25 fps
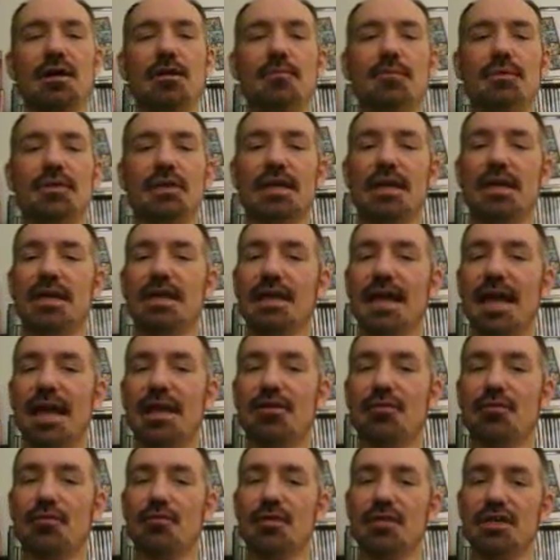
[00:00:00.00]
but they can
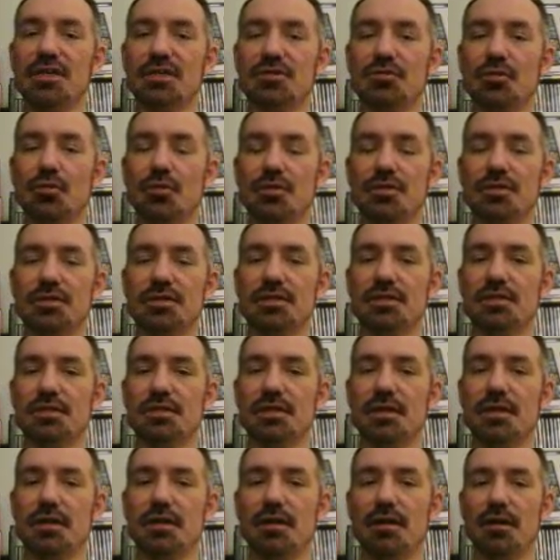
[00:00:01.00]
gather
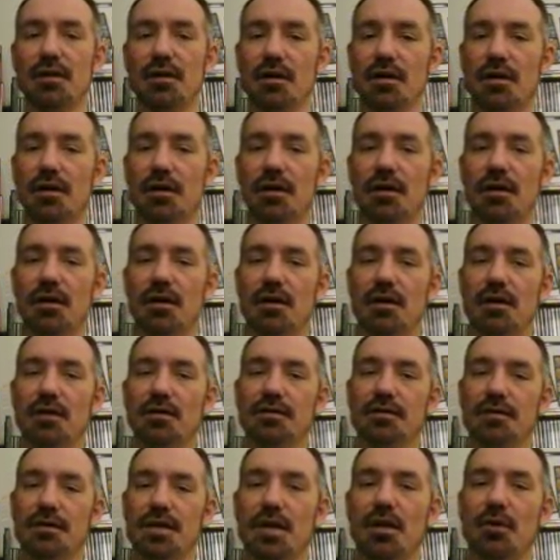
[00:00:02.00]
resources to
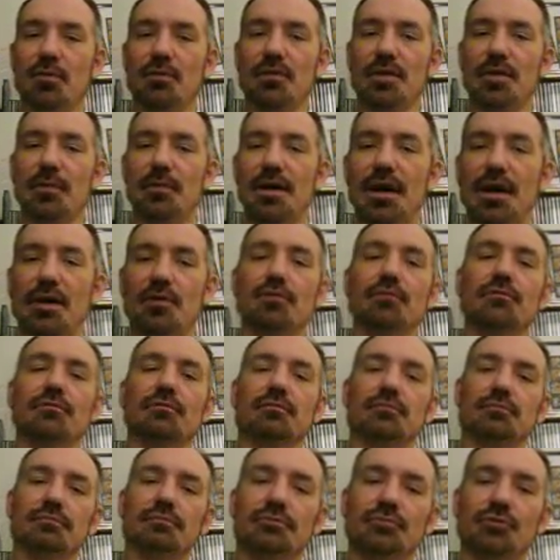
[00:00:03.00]
help them out
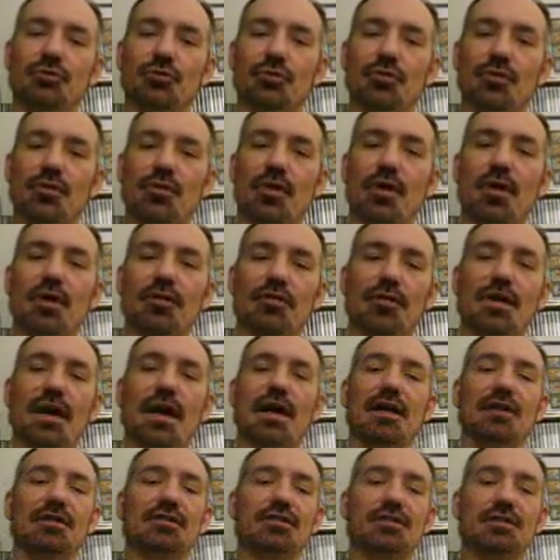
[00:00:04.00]
do their other
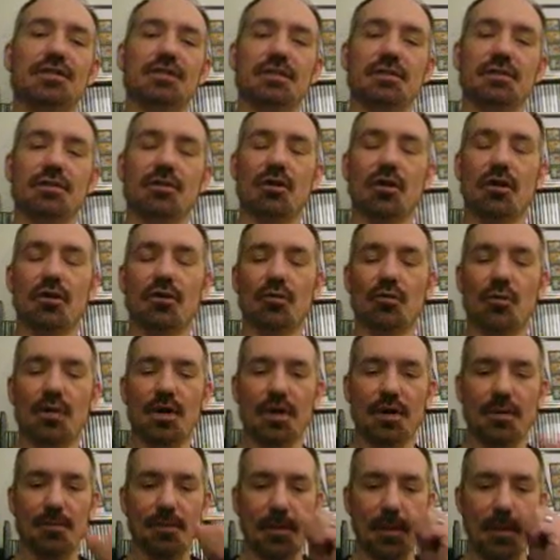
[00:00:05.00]
actions along the
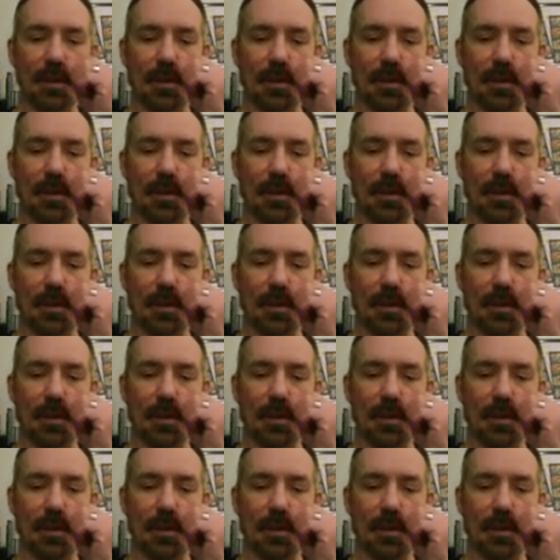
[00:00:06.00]
way.